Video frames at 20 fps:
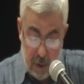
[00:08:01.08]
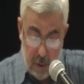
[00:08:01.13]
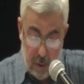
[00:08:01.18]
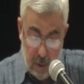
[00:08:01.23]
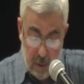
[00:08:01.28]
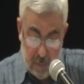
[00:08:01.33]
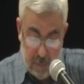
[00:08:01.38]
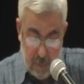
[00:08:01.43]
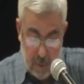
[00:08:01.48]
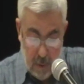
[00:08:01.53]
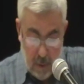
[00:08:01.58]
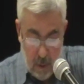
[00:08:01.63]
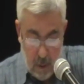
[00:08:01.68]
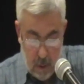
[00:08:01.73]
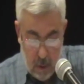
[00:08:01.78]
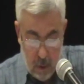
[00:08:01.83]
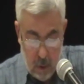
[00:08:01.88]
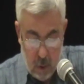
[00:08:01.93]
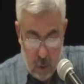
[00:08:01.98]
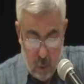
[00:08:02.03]
of
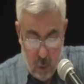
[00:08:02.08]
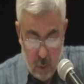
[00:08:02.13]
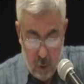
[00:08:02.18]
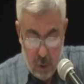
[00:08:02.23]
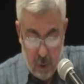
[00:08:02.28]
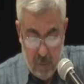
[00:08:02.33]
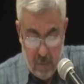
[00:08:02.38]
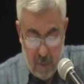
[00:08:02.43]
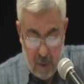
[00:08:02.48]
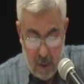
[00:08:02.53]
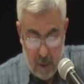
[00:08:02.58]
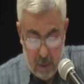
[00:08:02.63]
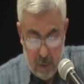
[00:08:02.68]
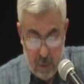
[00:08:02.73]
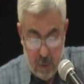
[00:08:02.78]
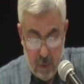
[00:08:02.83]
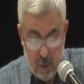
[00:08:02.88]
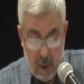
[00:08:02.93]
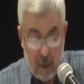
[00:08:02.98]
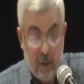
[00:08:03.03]
social
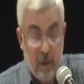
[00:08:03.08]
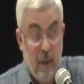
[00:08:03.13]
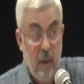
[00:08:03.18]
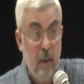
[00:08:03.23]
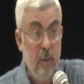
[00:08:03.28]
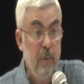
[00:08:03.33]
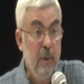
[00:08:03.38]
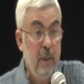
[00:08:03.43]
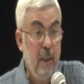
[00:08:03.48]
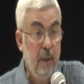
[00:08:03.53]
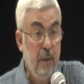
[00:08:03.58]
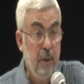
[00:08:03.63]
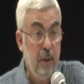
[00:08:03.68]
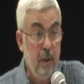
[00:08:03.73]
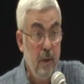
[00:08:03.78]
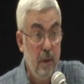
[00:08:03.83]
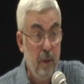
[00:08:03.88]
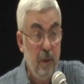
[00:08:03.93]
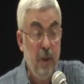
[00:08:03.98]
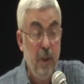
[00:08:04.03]
values and
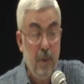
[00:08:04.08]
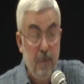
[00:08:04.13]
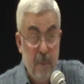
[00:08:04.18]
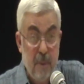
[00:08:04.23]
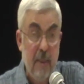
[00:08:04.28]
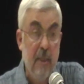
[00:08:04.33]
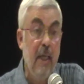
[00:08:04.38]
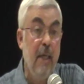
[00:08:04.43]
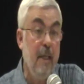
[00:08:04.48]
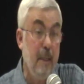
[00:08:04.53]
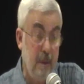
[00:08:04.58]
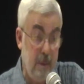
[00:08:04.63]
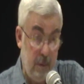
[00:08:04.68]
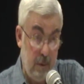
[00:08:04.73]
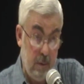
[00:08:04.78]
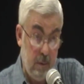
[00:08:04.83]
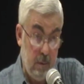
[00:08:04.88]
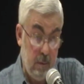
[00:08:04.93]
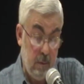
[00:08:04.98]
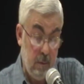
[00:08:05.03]
eliminating the deep state.
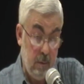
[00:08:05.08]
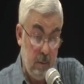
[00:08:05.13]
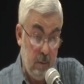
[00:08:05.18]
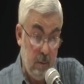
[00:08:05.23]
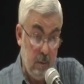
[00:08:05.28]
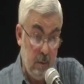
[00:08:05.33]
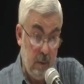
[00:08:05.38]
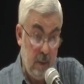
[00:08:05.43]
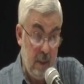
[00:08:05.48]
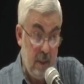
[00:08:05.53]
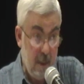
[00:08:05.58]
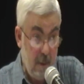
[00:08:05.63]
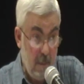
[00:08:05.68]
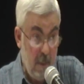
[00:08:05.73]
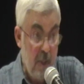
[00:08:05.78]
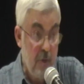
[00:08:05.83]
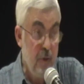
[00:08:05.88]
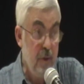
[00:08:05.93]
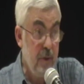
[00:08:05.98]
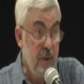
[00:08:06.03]
That's a
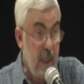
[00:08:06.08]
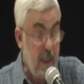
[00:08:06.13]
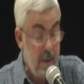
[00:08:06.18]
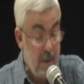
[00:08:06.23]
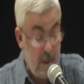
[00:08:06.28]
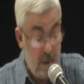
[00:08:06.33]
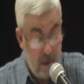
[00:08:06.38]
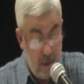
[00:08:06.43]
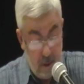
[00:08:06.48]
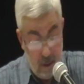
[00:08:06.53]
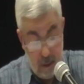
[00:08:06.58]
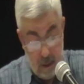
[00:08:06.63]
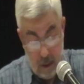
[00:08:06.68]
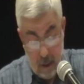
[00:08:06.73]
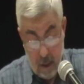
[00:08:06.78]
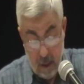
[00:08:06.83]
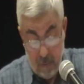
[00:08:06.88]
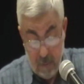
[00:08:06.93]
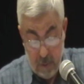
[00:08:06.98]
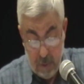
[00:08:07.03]
major crisis that they
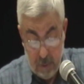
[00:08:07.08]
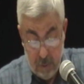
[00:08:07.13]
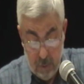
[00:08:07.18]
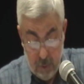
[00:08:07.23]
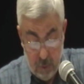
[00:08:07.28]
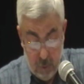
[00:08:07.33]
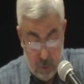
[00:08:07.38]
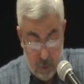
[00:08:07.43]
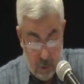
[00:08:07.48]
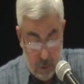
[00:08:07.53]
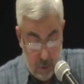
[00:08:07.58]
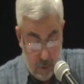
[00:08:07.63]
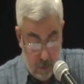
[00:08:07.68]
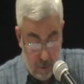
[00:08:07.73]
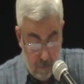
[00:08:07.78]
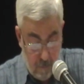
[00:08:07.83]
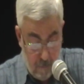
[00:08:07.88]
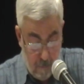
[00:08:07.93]
have in Turkey.